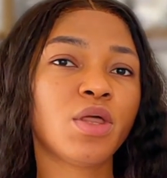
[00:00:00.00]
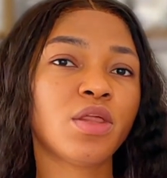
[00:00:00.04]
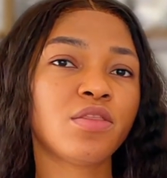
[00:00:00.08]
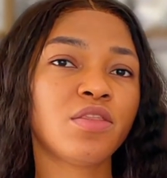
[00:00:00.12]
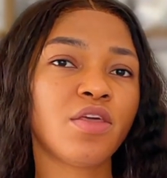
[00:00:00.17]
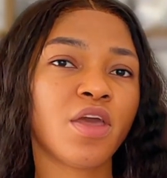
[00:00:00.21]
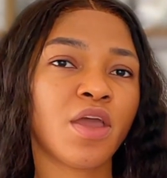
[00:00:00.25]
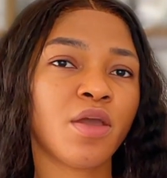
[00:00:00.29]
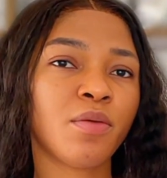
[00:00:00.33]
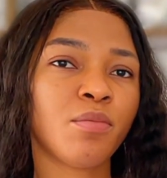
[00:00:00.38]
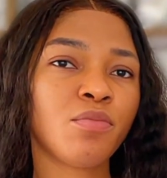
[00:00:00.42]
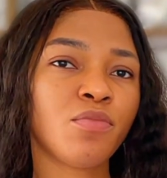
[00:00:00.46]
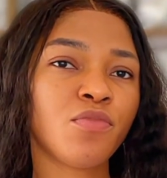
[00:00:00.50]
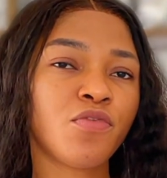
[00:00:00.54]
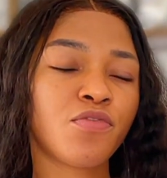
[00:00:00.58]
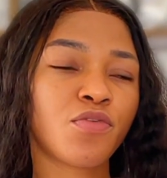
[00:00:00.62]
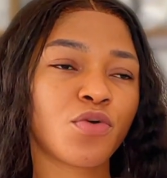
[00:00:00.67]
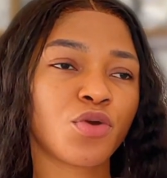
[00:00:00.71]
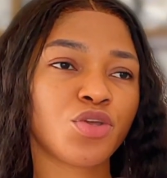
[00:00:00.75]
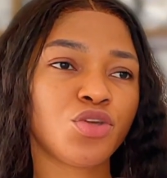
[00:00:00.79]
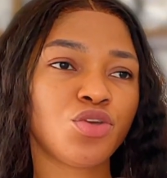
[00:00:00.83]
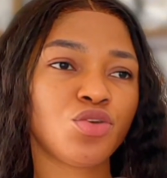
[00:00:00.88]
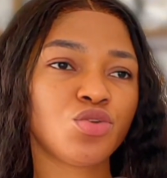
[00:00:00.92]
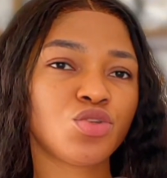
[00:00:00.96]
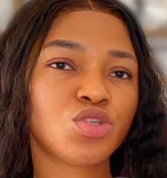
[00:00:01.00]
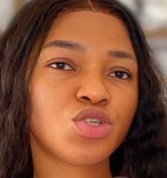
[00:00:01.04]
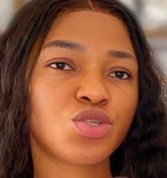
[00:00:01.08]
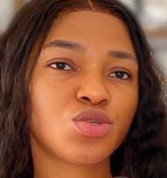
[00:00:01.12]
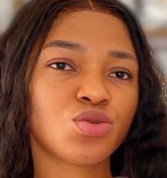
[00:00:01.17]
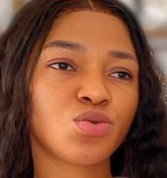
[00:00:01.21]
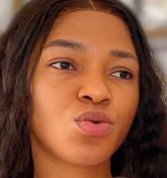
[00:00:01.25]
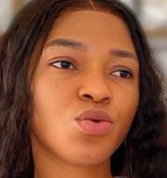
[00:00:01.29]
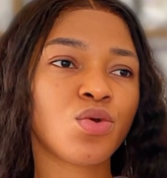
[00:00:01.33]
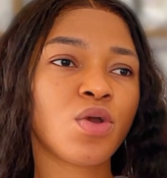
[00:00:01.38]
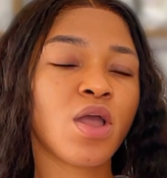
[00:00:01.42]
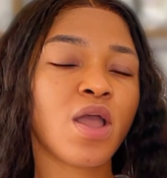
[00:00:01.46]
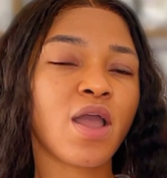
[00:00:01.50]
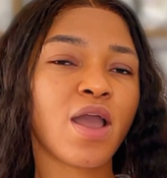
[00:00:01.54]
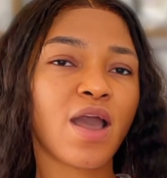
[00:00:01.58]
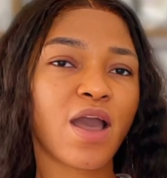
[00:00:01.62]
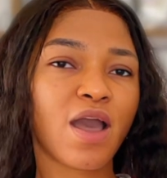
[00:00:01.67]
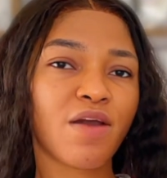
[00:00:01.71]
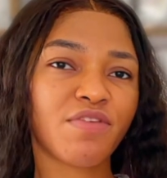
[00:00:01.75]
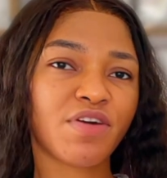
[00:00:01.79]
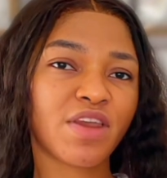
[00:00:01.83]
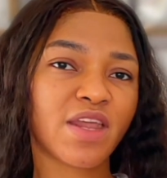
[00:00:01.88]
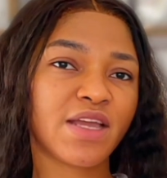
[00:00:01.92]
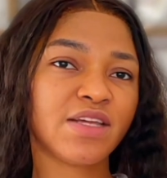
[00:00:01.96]
them for you to
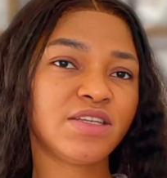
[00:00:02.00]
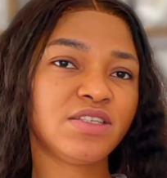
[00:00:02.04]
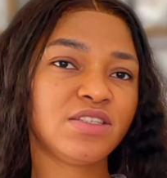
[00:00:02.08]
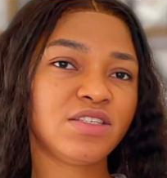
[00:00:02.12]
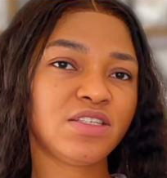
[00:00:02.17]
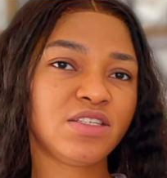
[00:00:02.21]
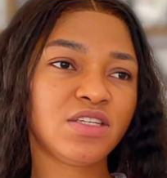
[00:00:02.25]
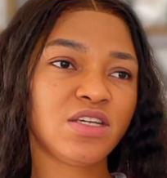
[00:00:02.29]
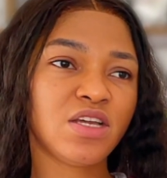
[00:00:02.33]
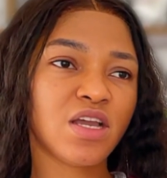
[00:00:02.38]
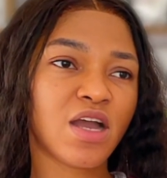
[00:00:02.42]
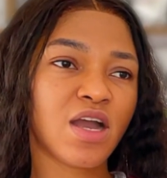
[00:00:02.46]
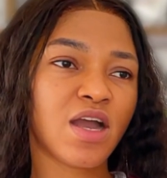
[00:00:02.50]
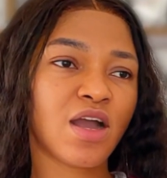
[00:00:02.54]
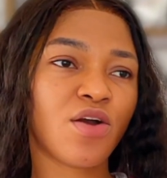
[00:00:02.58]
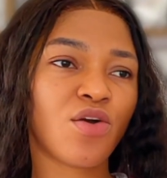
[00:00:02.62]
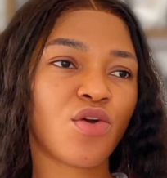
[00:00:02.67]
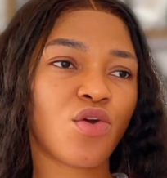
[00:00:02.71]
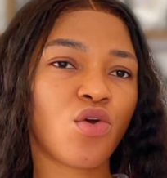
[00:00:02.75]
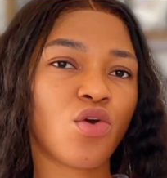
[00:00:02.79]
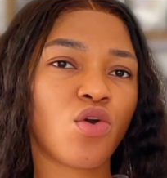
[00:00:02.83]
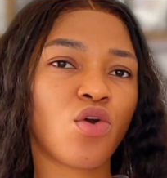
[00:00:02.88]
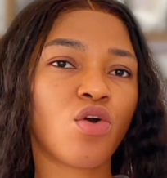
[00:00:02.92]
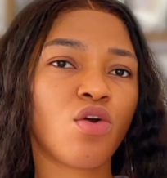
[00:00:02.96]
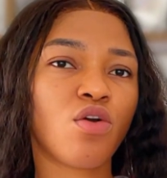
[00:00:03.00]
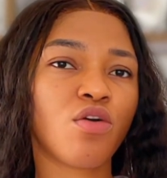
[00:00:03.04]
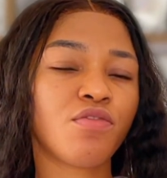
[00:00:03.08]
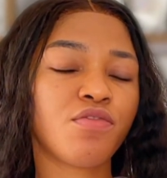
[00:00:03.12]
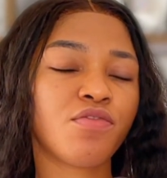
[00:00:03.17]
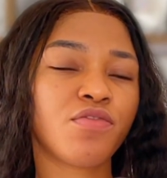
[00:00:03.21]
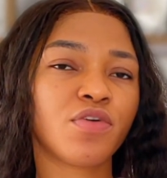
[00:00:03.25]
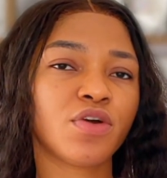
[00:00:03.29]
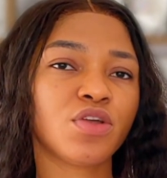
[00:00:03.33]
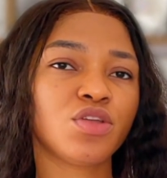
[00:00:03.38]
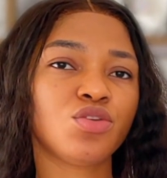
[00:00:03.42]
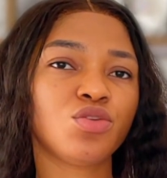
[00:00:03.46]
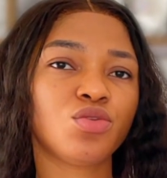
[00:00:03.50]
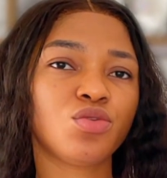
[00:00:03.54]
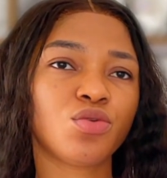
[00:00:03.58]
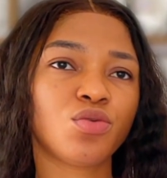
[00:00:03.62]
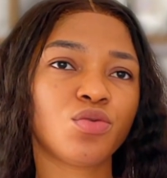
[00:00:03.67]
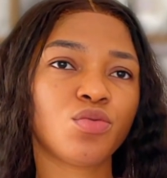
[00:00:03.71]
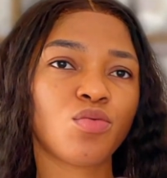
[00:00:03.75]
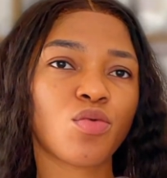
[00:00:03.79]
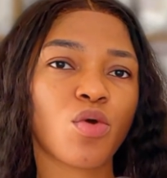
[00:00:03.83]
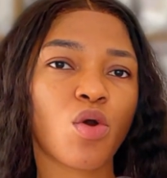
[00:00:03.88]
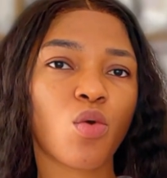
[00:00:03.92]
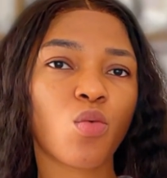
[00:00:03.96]
have an idea of
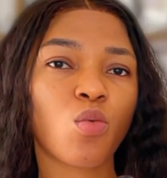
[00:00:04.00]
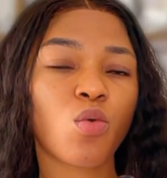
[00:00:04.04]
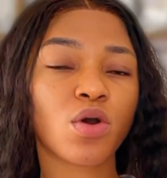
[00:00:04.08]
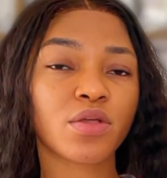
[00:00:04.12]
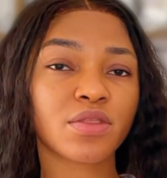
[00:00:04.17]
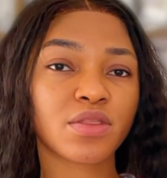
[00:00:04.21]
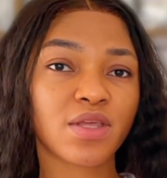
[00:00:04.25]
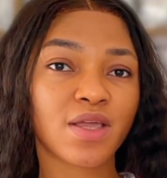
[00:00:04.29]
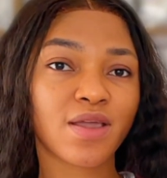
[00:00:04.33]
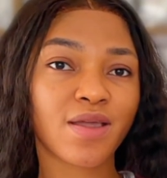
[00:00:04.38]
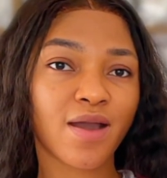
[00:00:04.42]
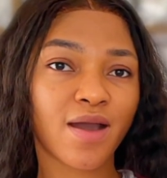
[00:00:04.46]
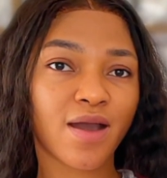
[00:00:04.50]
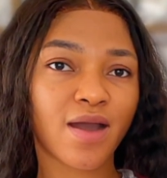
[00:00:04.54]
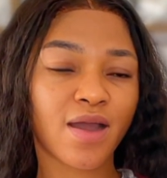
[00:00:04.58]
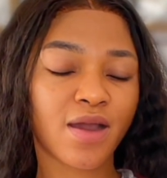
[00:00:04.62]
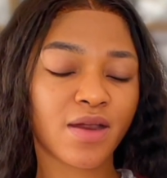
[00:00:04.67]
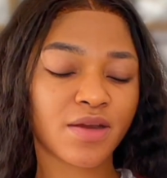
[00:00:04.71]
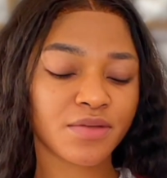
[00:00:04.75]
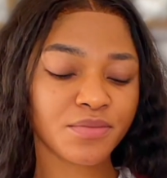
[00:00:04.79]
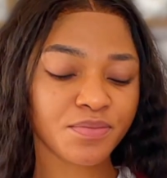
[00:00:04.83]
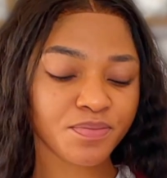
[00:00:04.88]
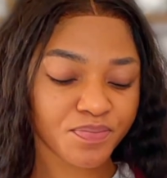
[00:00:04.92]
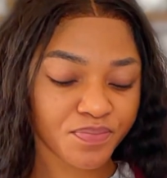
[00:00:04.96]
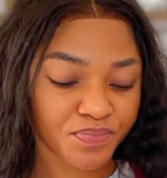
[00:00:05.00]
what they are.